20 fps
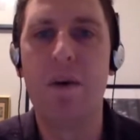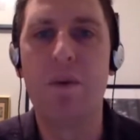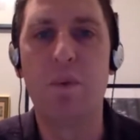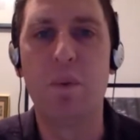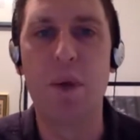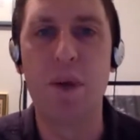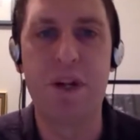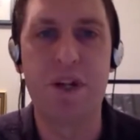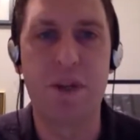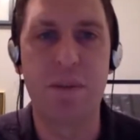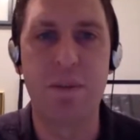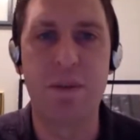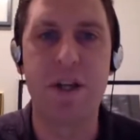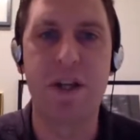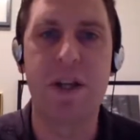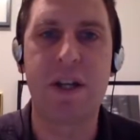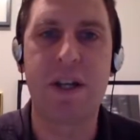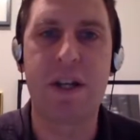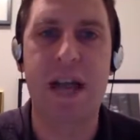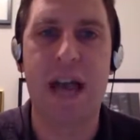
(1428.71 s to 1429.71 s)
we should be
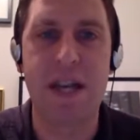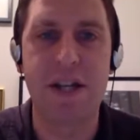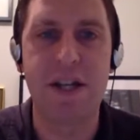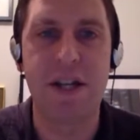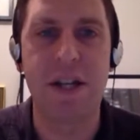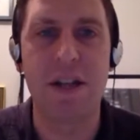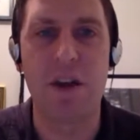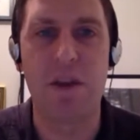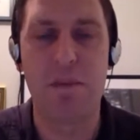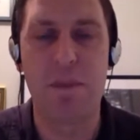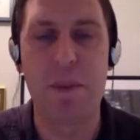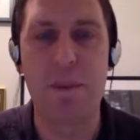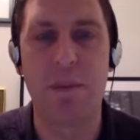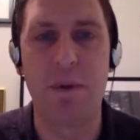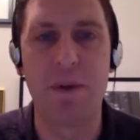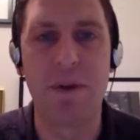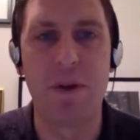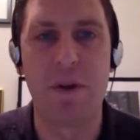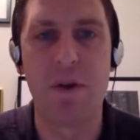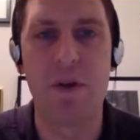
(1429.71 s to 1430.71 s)
catching
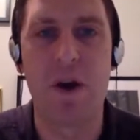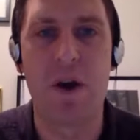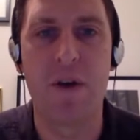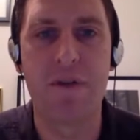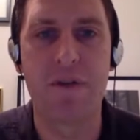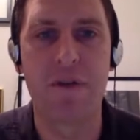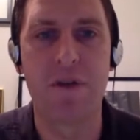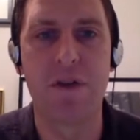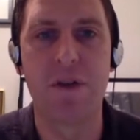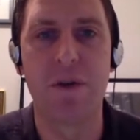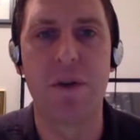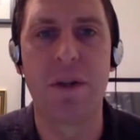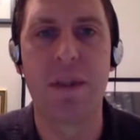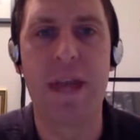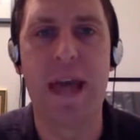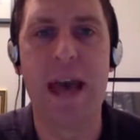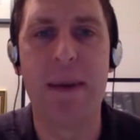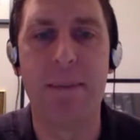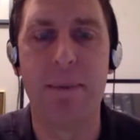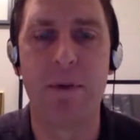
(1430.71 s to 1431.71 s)
those officers doing that.